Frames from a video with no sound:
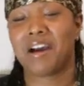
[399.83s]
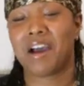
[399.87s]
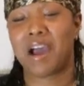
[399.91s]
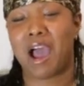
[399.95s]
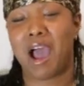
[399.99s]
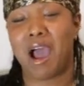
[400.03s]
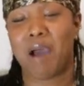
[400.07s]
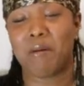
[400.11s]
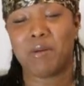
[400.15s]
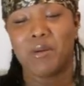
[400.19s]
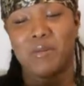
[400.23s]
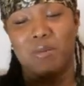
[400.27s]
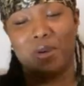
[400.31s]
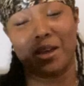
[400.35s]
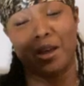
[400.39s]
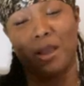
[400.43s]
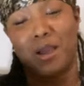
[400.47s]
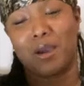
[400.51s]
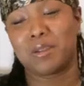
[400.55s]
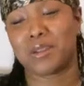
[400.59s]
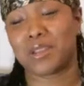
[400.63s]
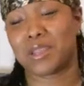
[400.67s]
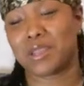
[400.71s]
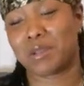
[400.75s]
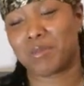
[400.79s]
I've been waiting
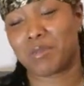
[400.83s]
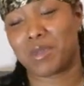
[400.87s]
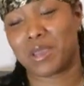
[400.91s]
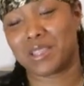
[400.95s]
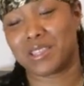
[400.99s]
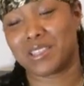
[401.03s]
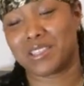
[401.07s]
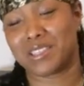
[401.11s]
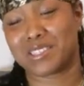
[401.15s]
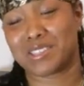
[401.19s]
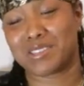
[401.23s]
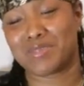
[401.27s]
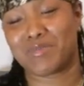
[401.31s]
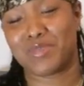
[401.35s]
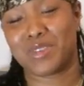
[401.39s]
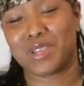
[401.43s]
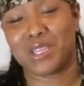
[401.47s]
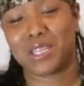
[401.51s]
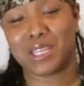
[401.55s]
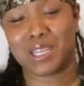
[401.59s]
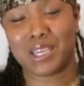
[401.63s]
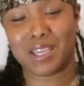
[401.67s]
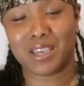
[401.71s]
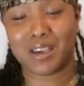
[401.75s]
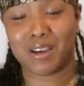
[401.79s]
all day to make this
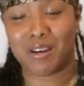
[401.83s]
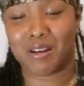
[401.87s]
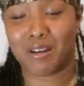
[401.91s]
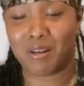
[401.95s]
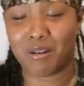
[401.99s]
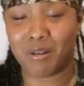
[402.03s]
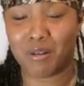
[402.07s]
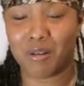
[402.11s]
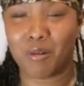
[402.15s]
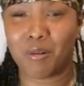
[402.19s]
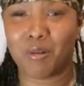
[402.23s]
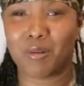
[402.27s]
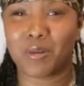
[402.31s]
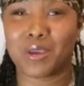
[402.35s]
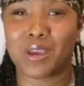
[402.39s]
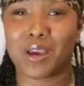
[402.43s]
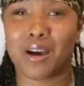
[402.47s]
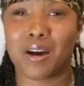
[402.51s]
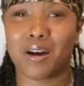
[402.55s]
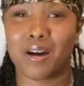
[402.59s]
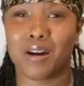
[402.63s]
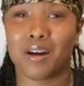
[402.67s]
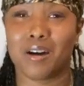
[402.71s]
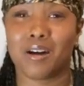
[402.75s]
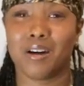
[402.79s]
video,
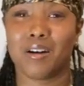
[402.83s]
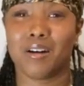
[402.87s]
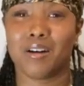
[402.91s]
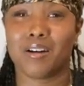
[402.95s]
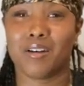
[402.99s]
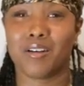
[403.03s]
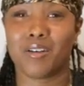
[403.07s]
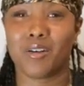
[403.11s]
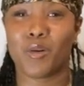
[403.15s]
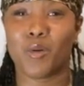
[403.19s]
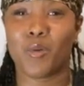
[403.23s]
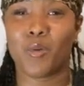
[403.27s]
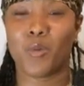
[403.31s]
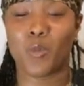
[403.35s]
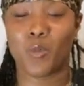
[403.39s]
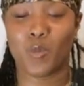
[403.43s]
y'all.